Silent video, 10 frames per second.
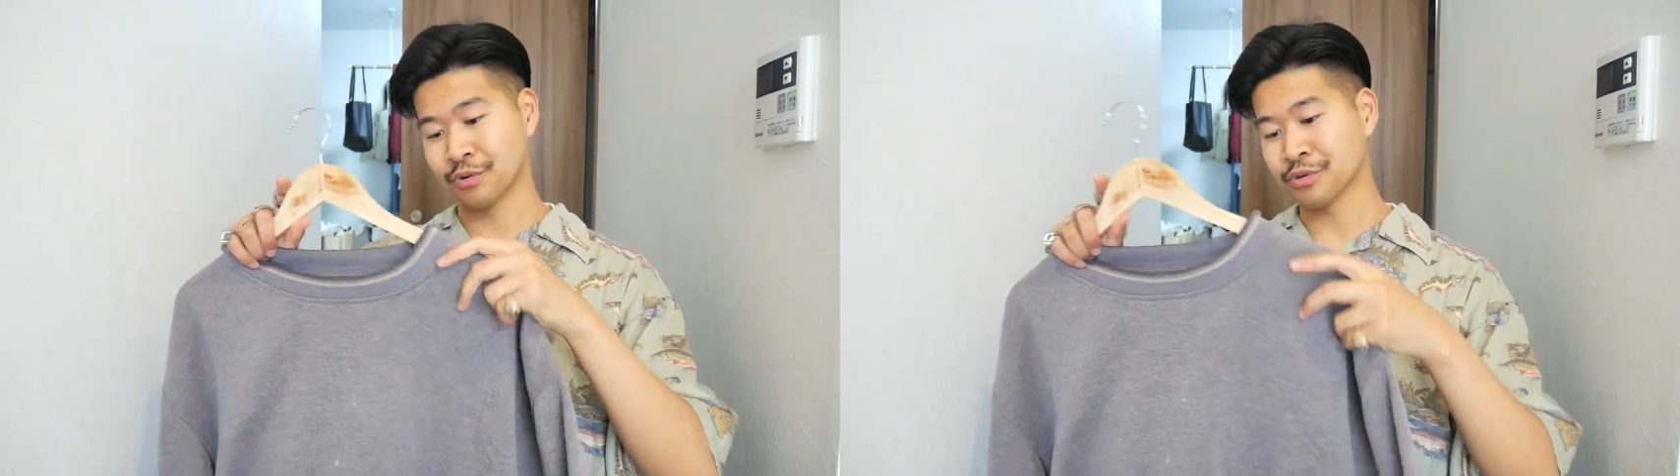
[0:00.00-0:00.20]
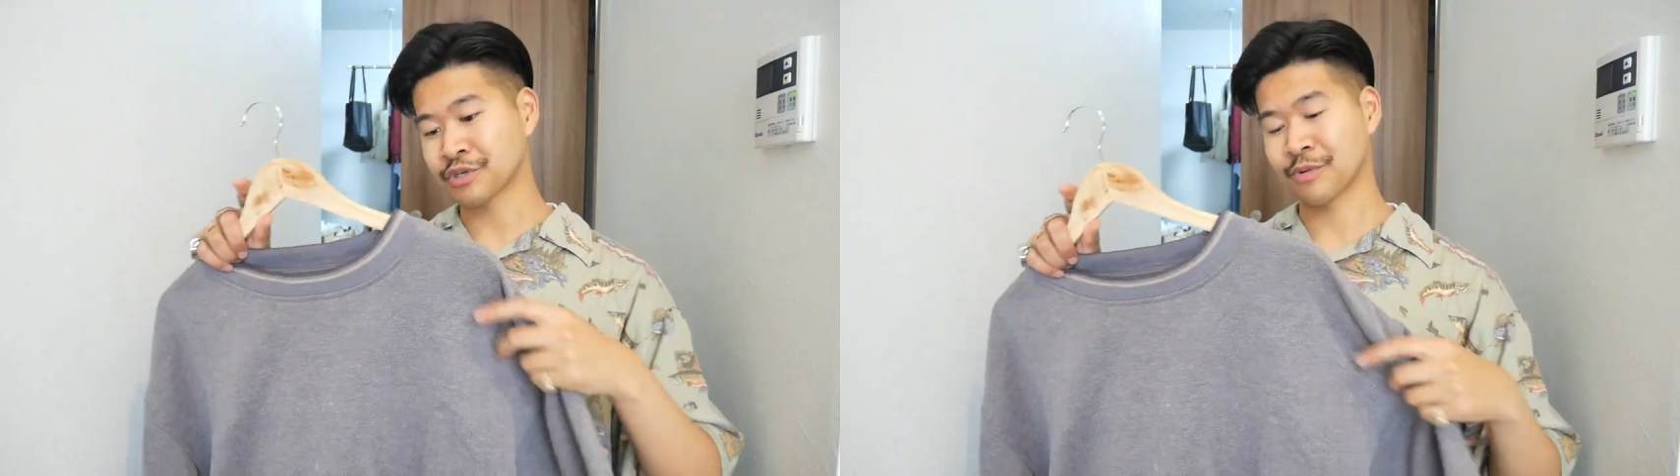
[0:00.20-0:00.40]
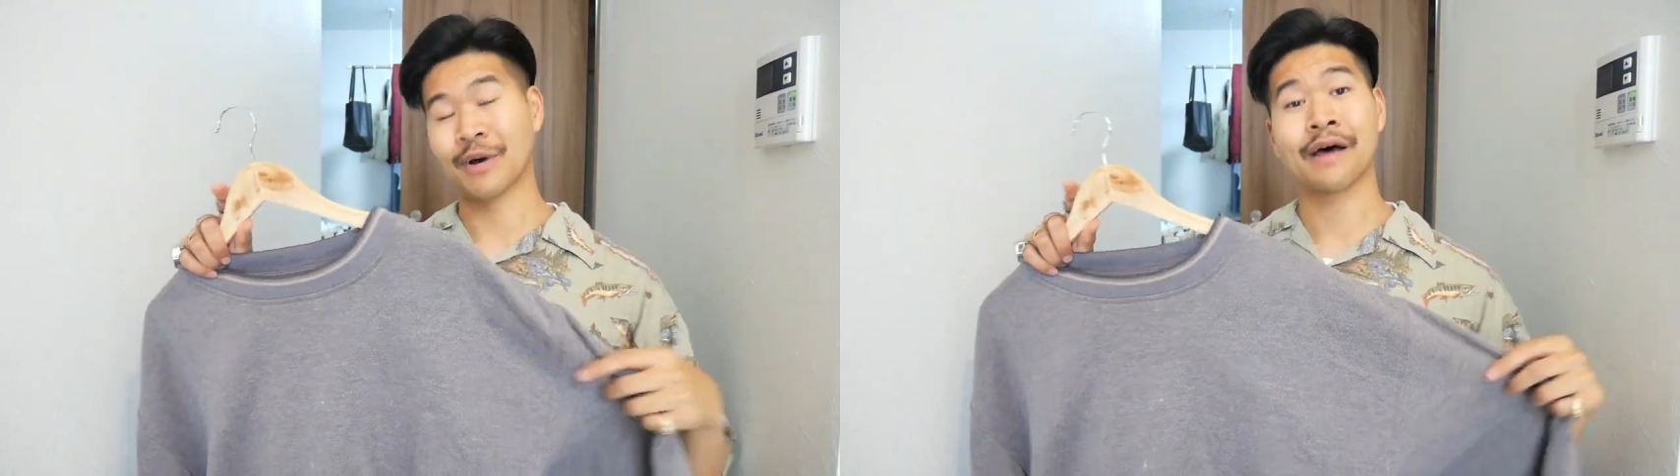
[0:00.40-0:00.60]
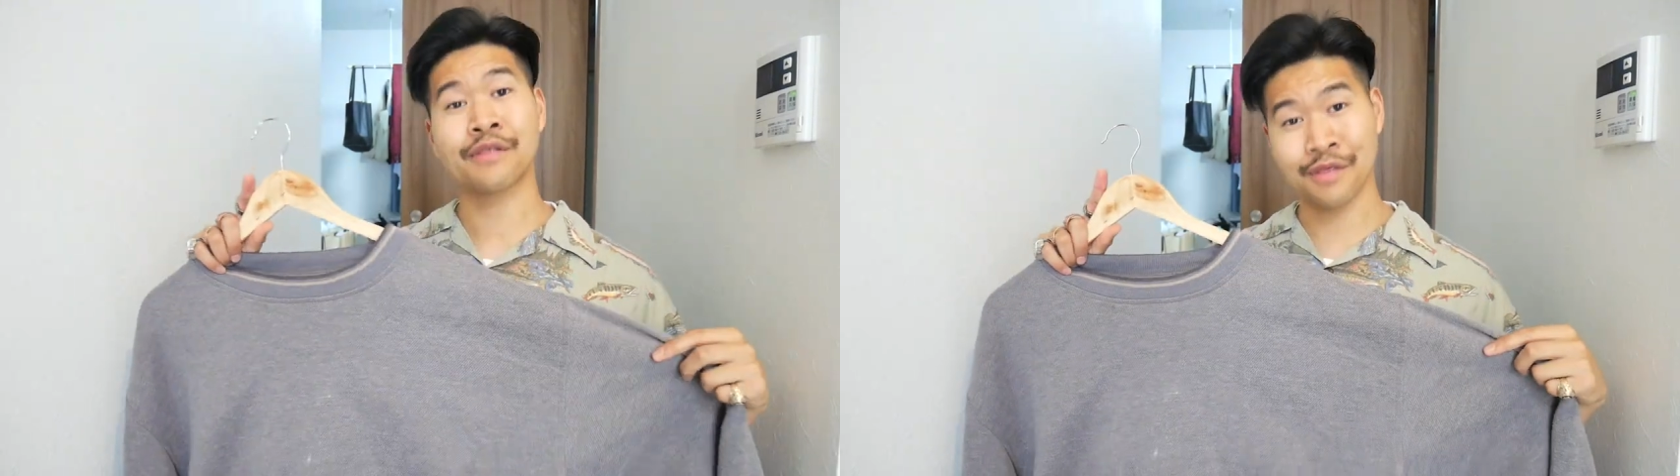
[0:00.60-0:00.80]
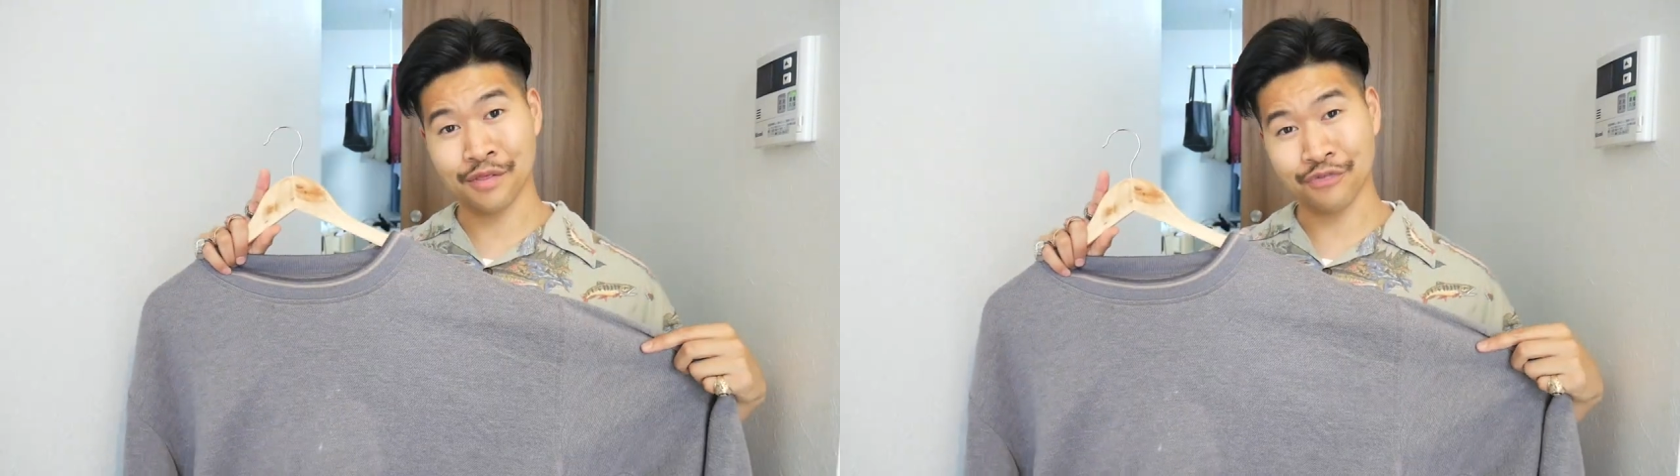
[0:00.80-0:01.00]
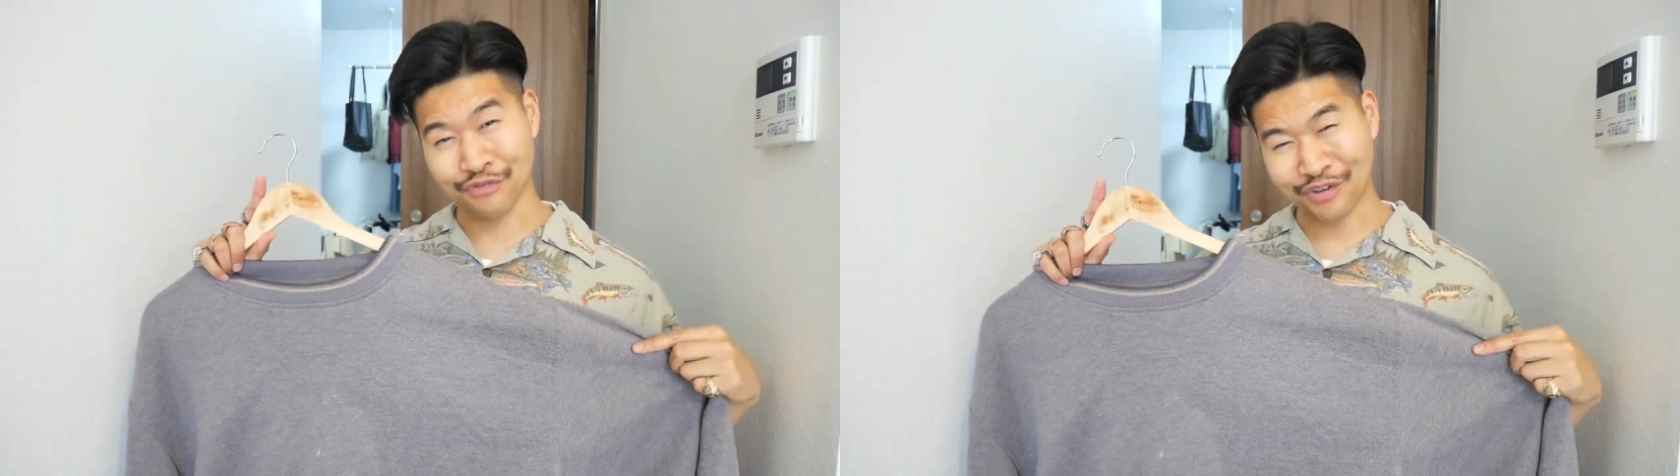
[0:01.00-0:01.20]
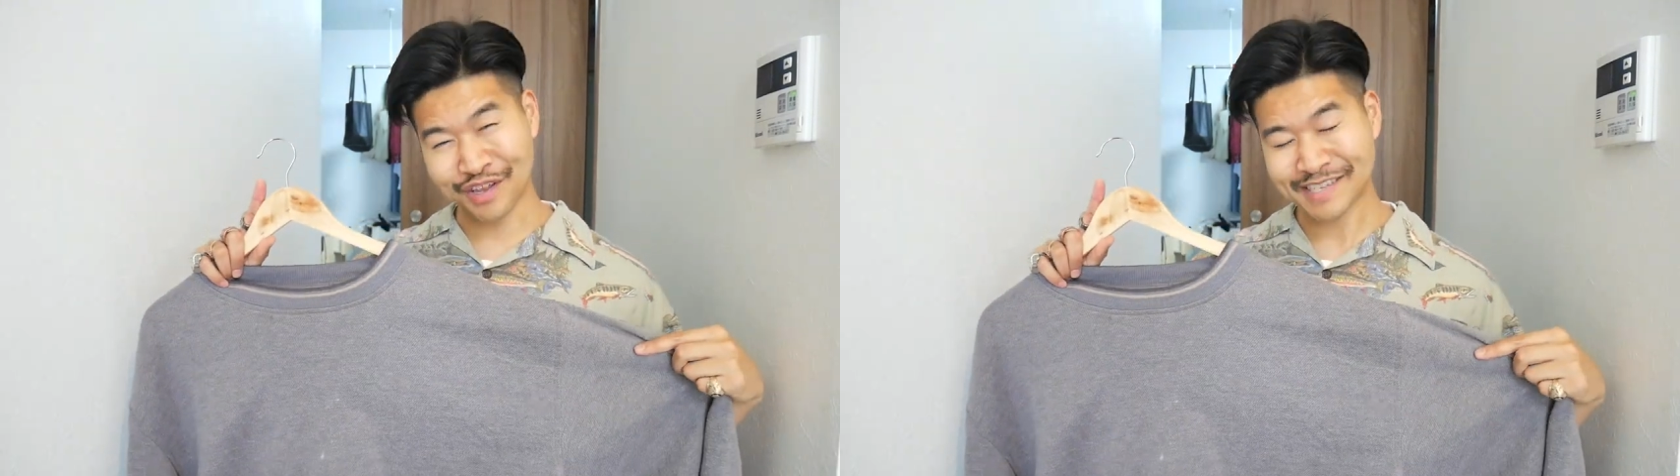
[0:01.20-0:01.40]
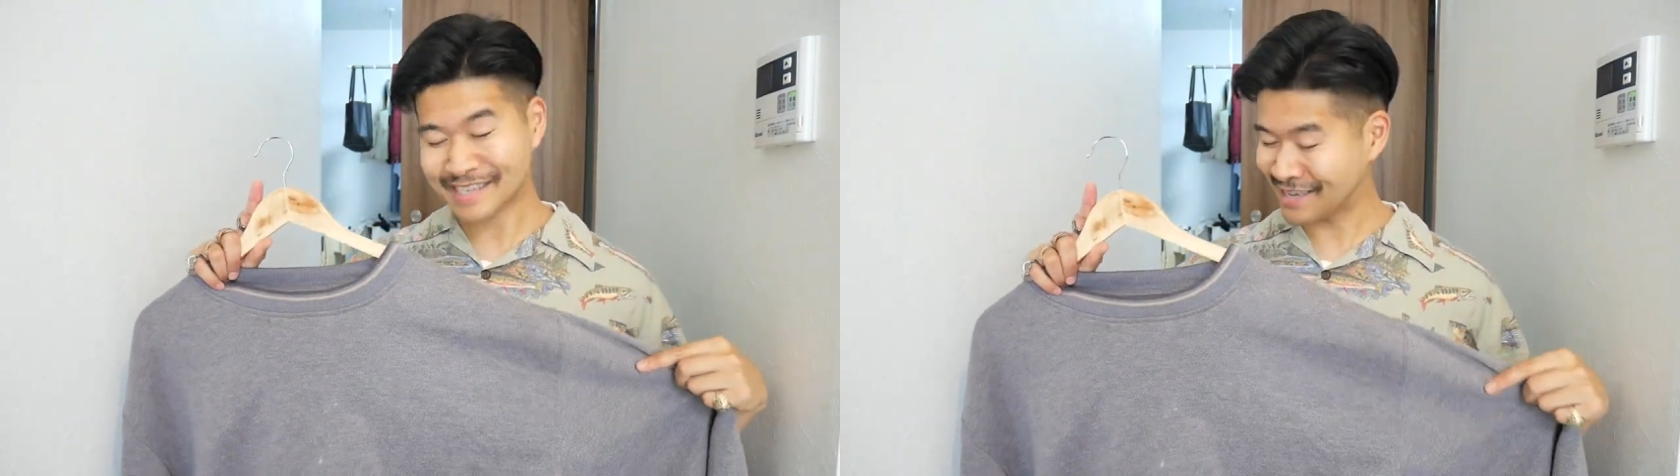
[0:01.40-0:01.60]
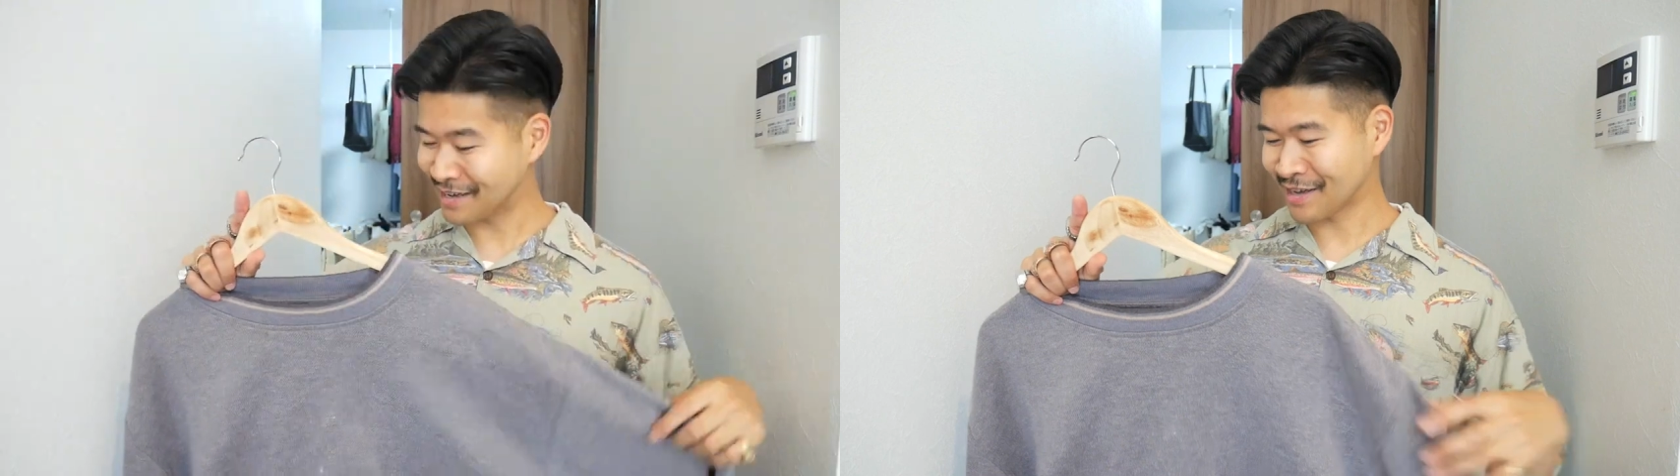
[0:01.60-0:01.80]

also but other than the fit